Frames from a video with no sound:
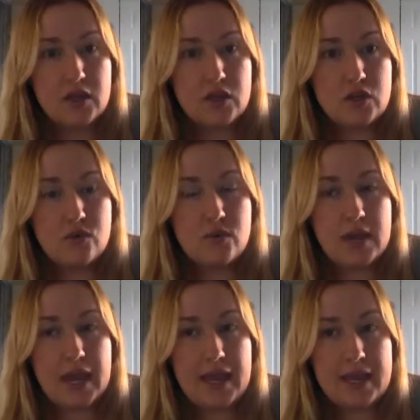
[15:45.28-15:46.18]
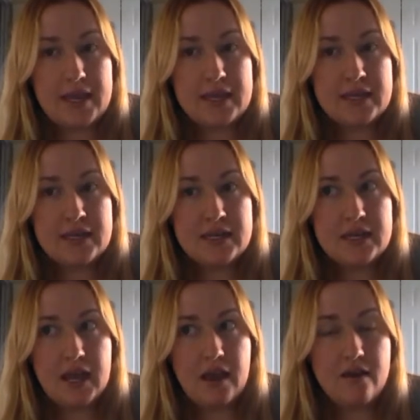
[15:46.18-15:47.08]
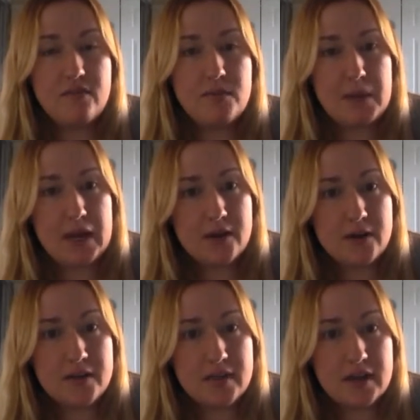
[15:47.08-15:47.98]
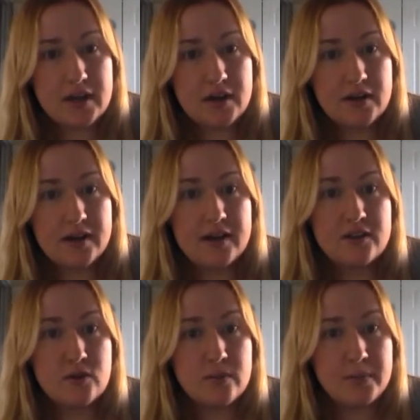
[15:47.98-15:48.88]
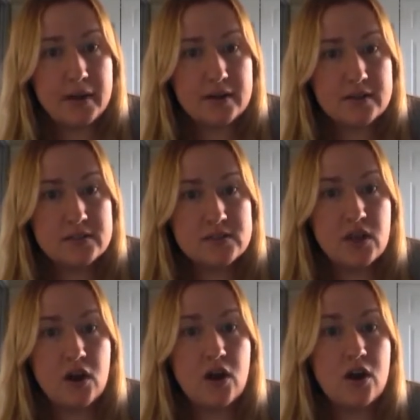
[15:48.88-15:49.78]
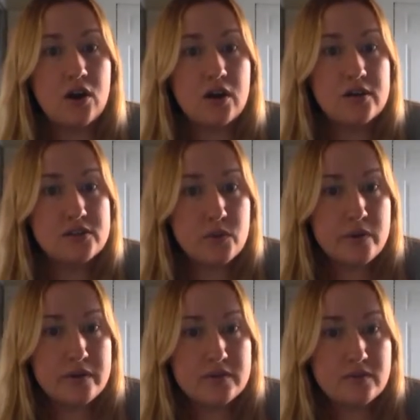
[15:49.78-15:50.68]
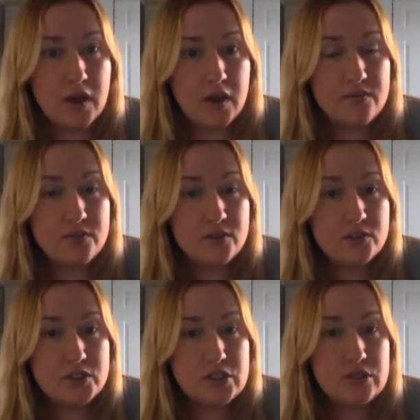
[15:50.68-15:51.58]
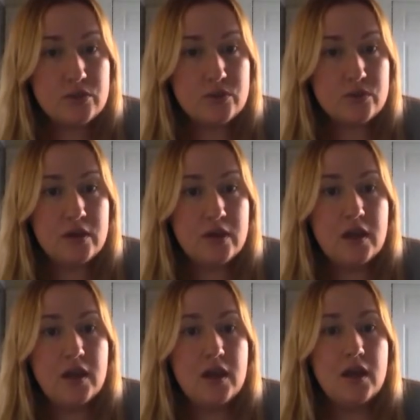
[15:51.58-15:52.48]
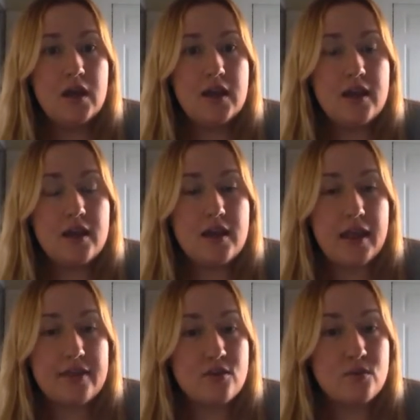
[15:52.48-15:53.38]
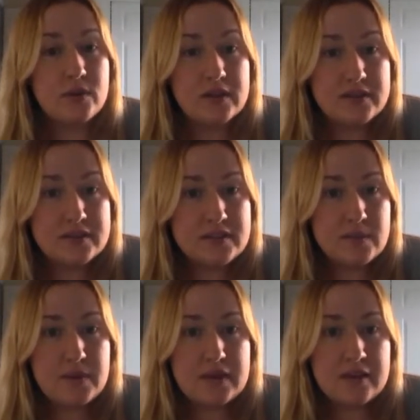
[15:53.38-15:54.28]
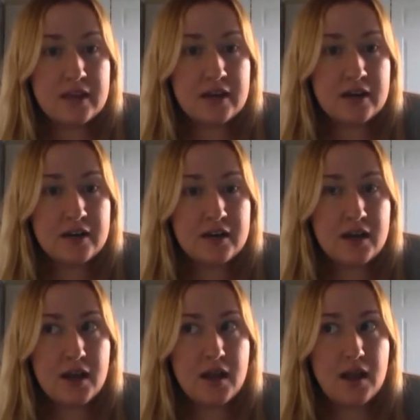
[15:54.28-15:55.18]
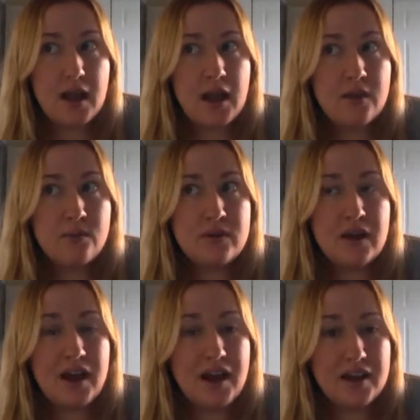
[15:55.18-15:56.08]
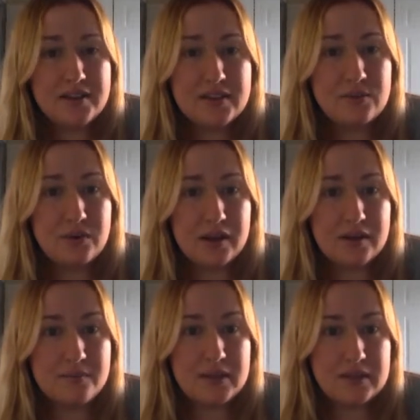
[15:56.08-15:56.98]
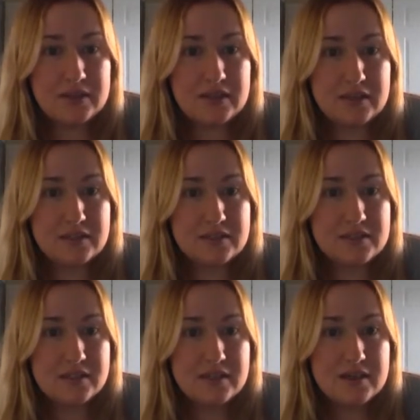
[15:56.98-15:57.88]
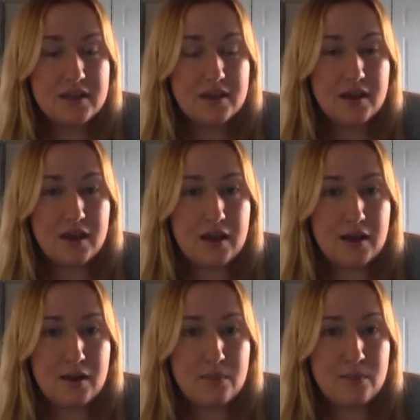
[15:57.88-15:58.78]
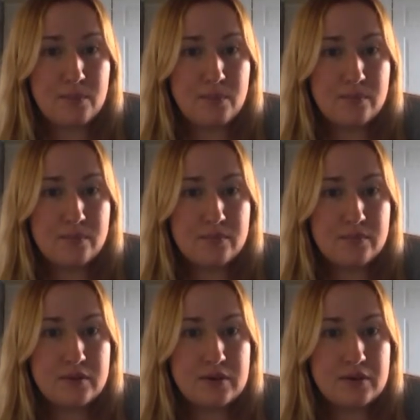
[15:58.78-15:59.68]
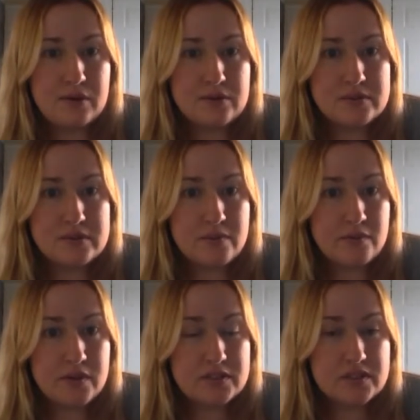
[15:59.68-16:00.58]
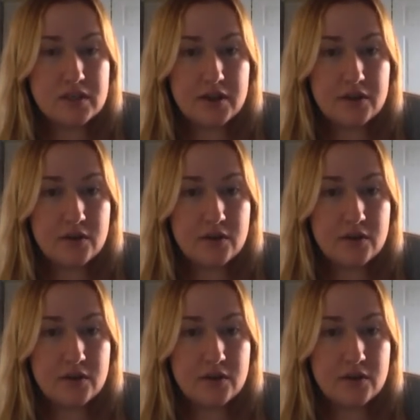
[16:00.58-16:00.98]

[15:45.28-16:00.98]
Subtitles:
you can have a parent there and your parents are a source of comfort to you and they're willing to be there, I would highly recommend it. You know, some of us, I